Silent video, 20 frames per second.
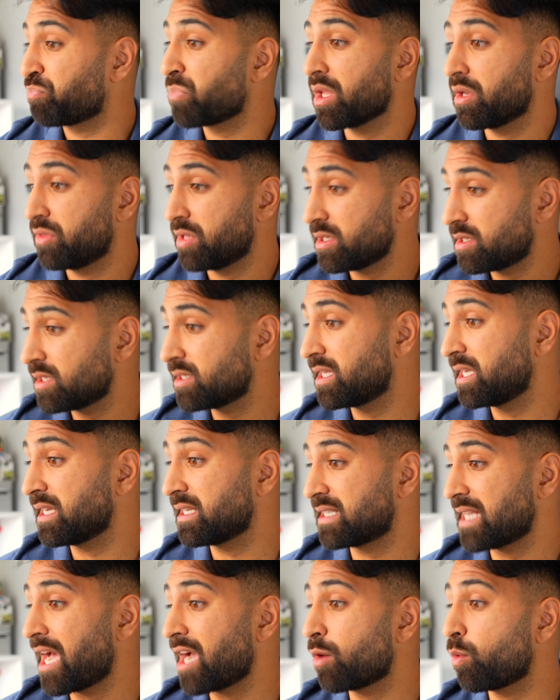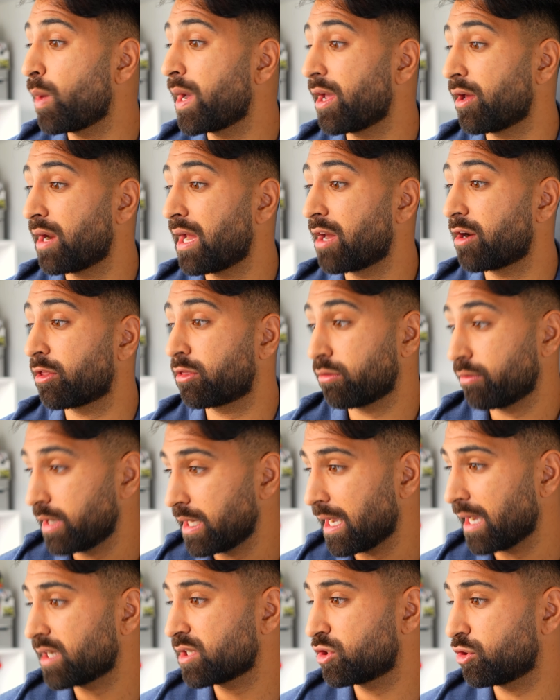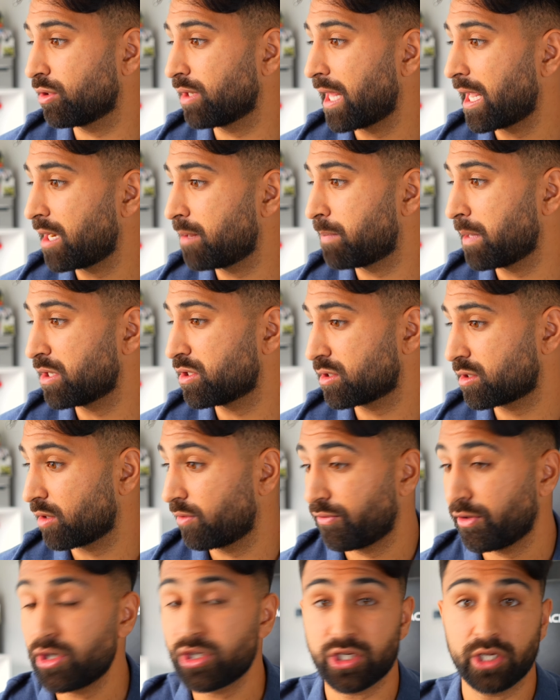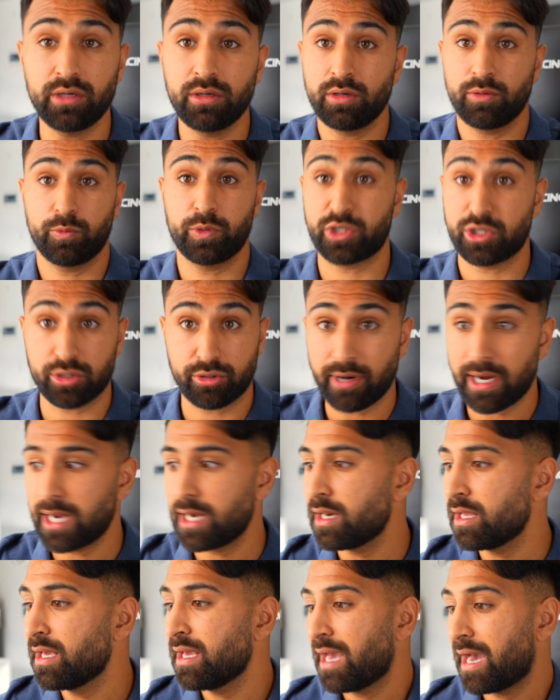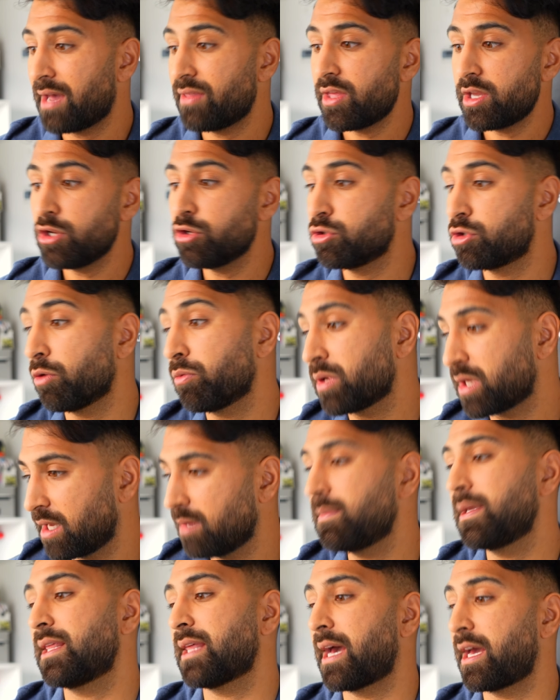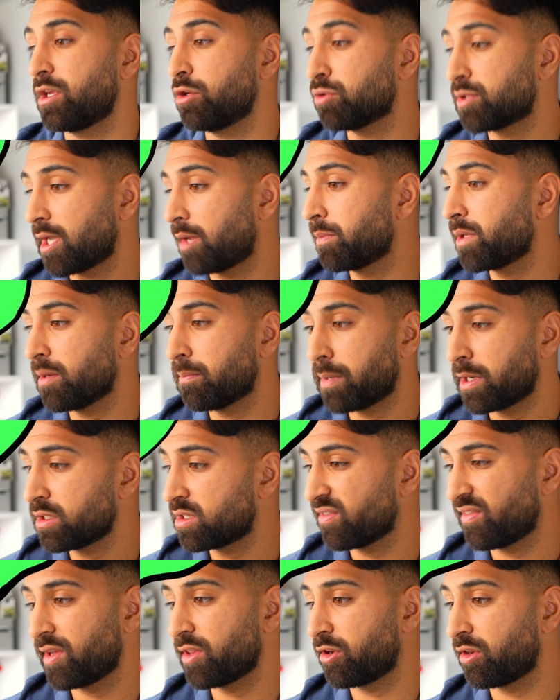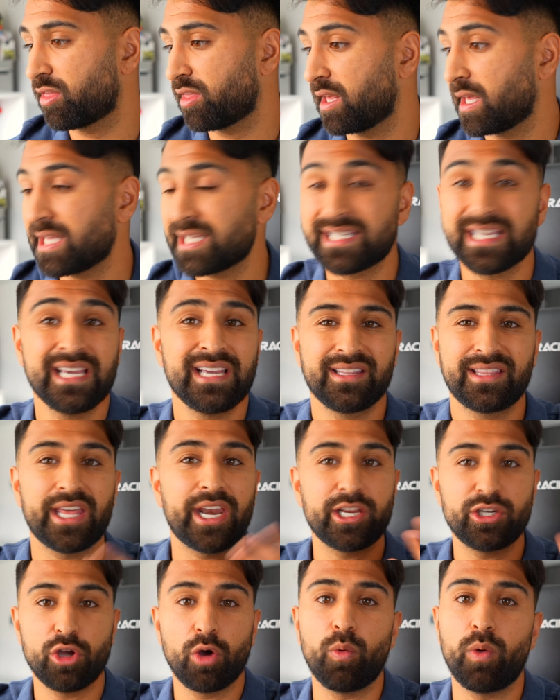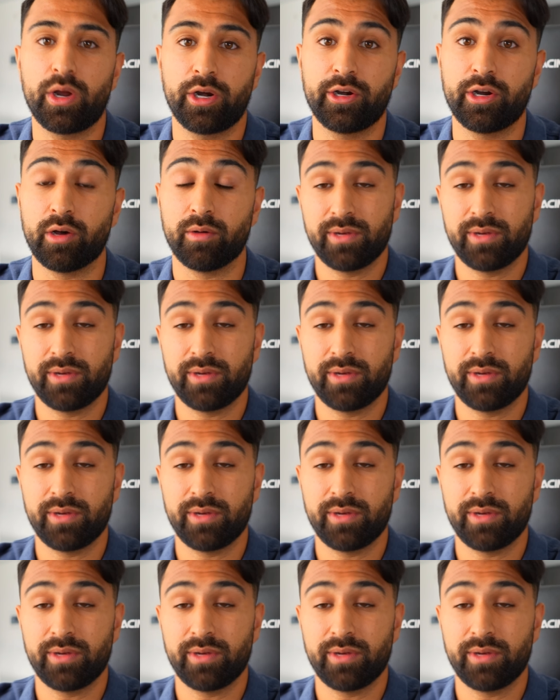this is the exact way on how to 3x your landing page's conversion, which is great. And then you don't give me that. You tell me a bunch of other things that I don't want to know.